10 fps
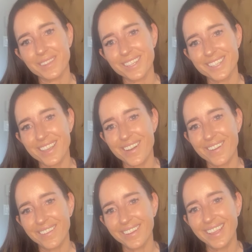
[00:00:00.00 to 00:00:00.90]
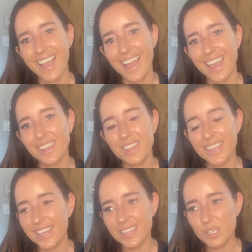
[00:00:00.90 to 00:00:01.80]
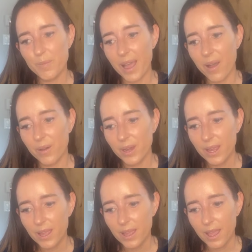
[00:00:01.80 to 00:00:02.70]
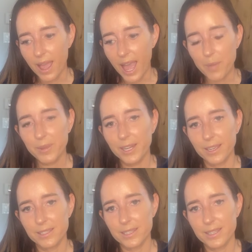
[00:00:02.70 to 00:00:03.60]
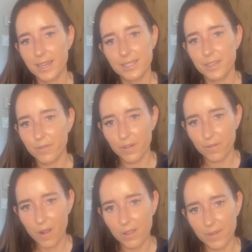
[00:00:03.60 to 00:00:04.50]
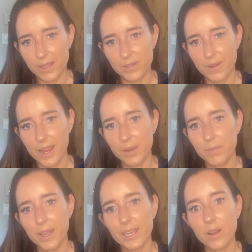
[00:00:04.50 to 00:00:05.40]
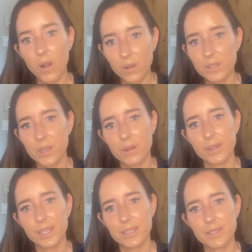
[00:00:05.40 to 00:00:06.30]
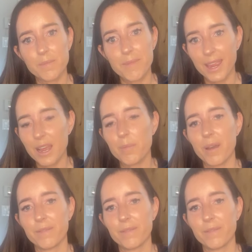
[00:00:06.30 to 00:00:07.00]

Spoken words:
So yeah, and the thing is about happiness is that it's different for all of us, right? But it also is made up of